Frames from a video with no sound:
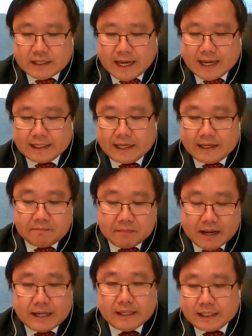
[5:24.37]
And in
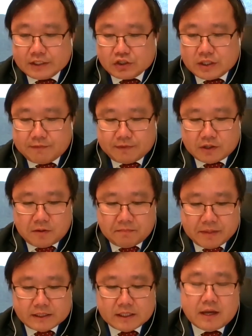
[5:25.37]
May this year, we
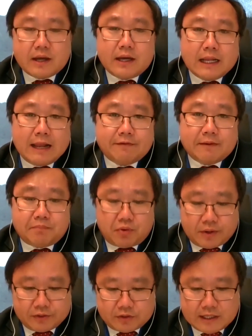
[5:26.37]
commit
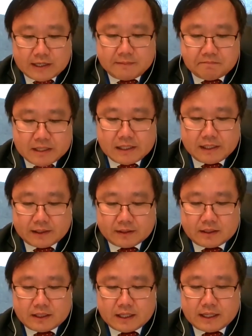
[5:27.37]
11.3 million
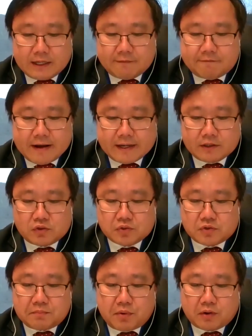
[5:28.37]
in funding to
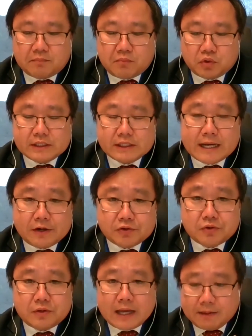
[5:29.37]
support
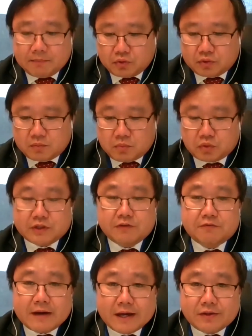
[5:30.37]
multicultural and
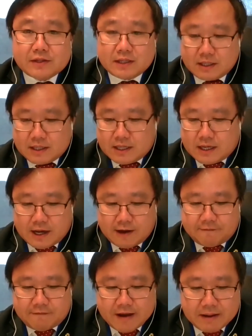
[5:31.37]
multi-faith
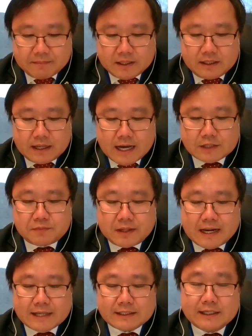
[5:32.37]
family, as
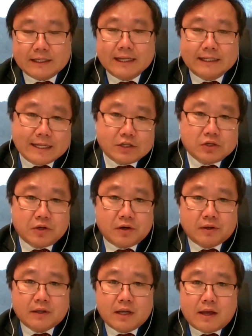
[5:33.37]
well as an
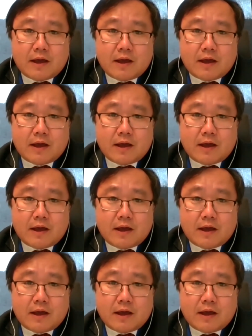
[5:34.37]
additional